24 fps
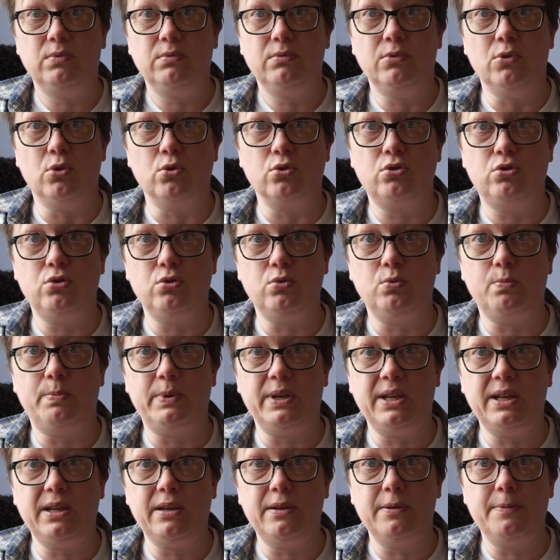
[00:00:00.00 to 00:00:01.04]
not too
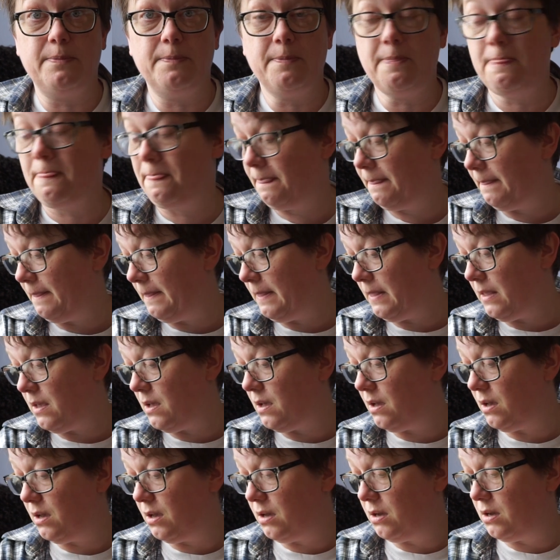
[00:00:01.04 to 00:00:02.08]
big,
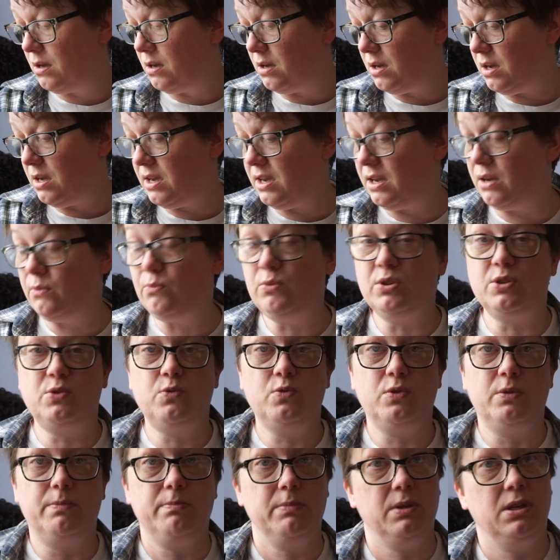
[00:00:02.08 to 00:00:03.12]
and which
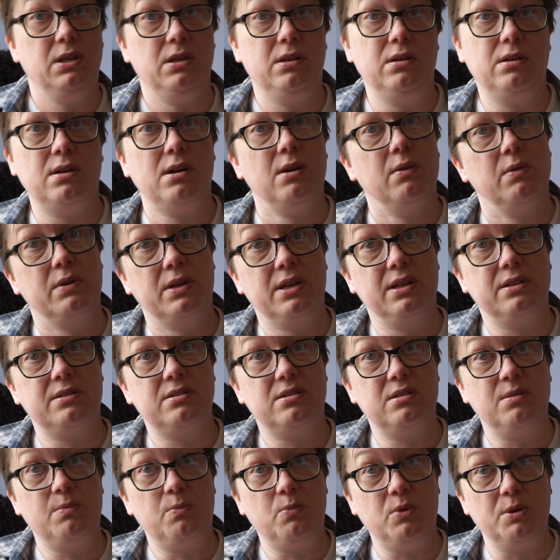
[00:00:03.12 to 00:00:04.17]
would mean I would get
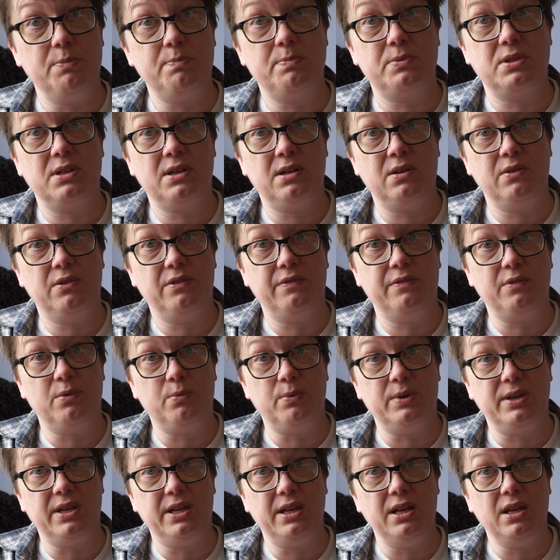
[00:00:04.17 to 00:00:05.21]
some whips out of the
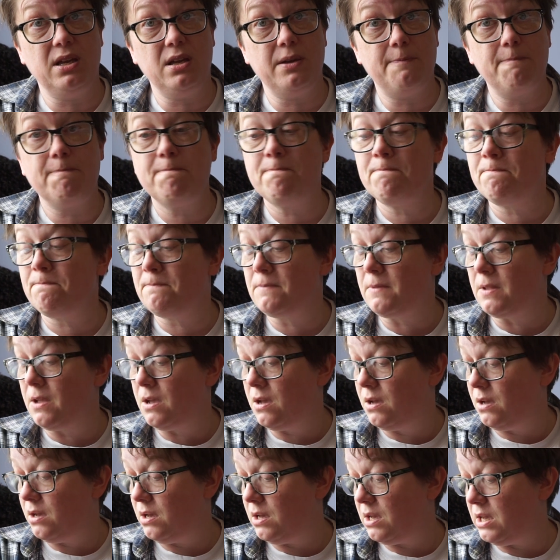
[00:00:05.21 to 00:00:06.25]
way.
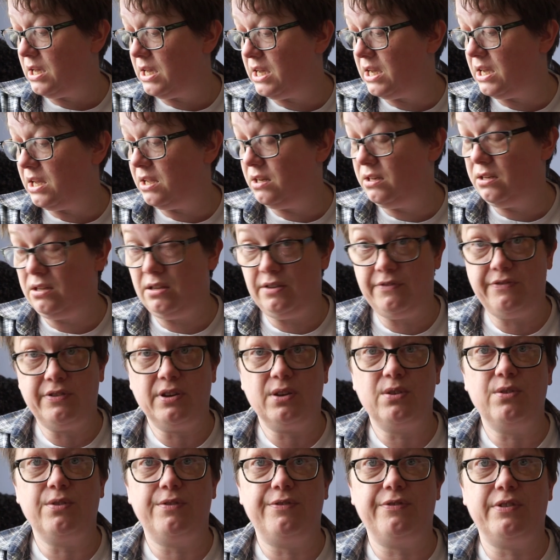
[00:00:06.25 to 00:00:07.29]
And if I
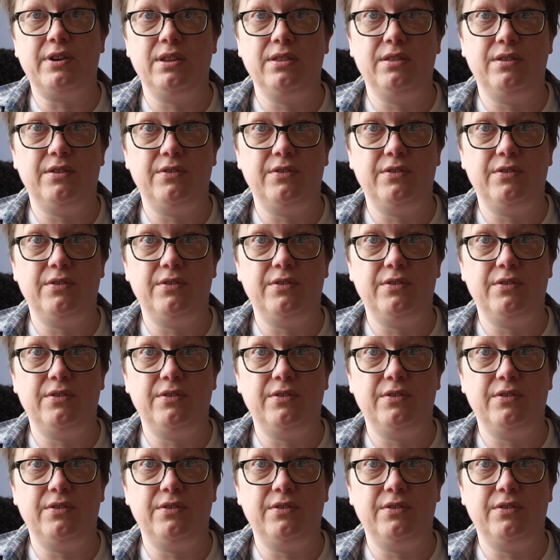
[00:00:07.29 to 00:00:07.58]
could find